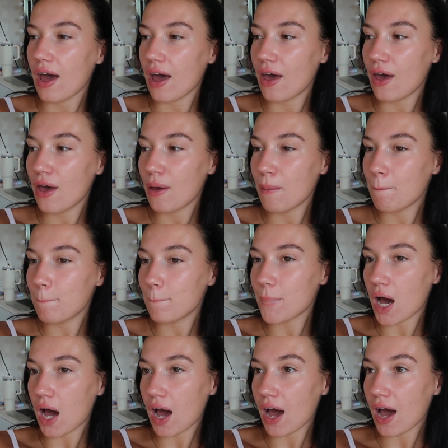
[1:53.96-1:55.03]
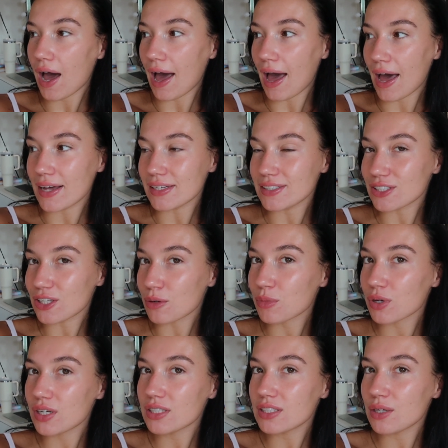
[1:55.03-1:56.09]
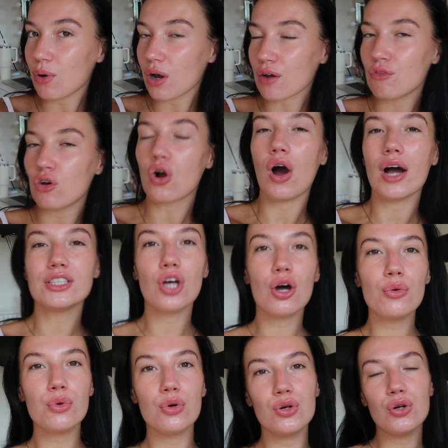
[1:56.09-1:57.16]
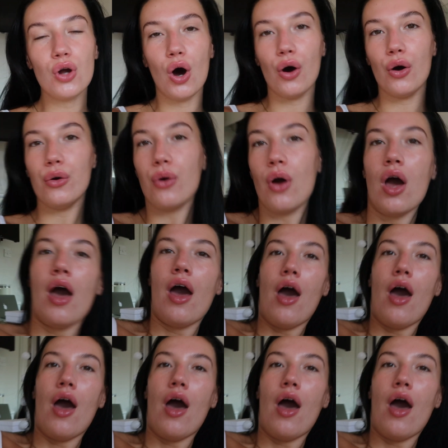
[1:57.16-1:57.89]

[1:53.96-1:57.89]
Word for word: Um, and I'm gonna see what I can vlog. I don't know.